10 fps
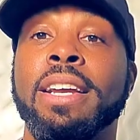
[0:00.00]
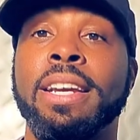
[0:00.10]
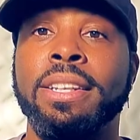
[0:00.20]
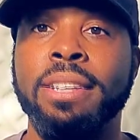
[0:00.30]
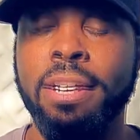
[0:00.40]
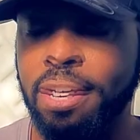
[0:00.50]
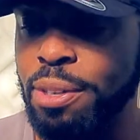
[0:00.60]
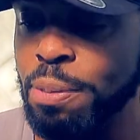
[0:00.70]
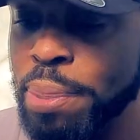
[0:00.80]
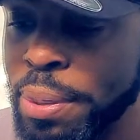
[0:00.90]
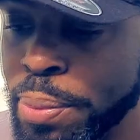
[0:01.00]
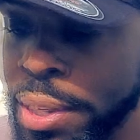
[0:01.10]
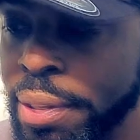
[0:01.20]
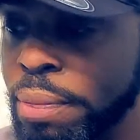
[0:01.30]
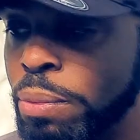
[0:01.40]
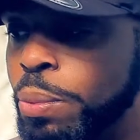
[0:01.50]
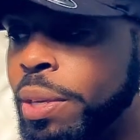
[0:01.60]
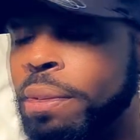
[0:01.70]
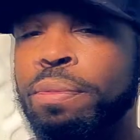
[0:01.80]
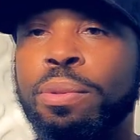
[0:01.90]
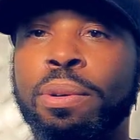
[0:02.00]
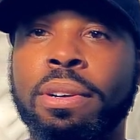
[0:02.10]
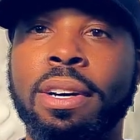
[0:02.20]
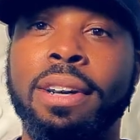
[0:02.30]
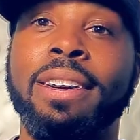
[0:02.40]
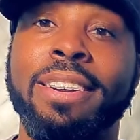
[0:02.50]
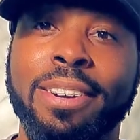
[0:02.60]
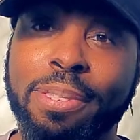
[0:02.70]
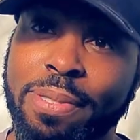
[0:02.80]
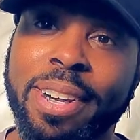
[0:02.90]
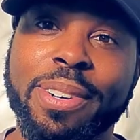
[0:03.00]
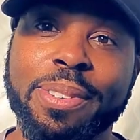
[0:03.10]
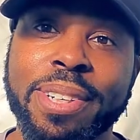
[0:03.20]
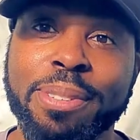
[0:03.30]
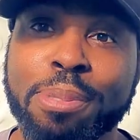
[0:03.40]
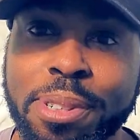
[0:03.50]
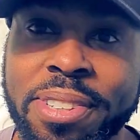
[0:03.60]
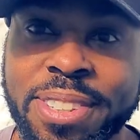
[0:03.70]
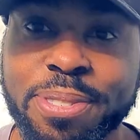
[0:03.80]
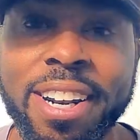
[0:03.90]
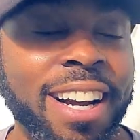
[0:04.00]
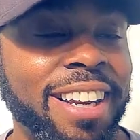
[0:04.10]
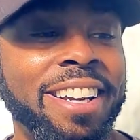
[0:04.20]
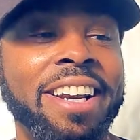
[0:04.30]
it could be real for, very real for Chris Rock.